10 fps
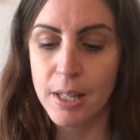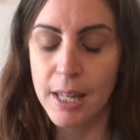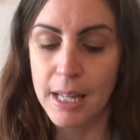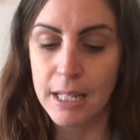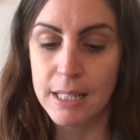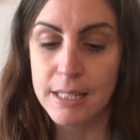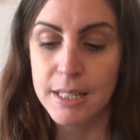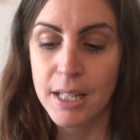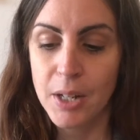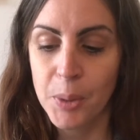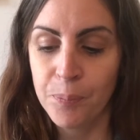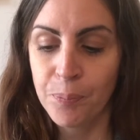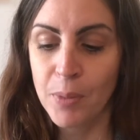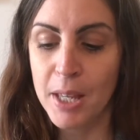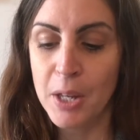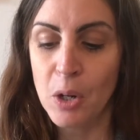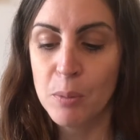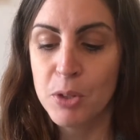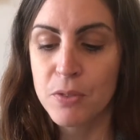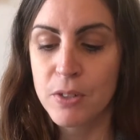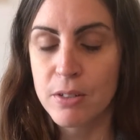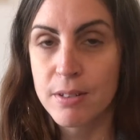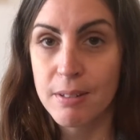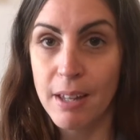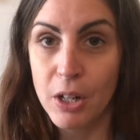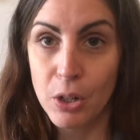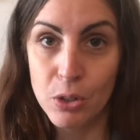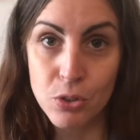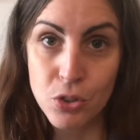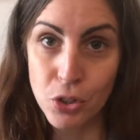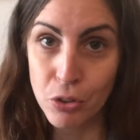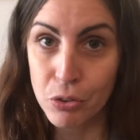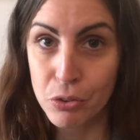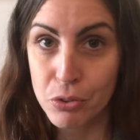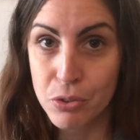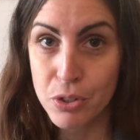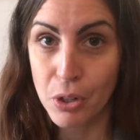and it almost feels like her journals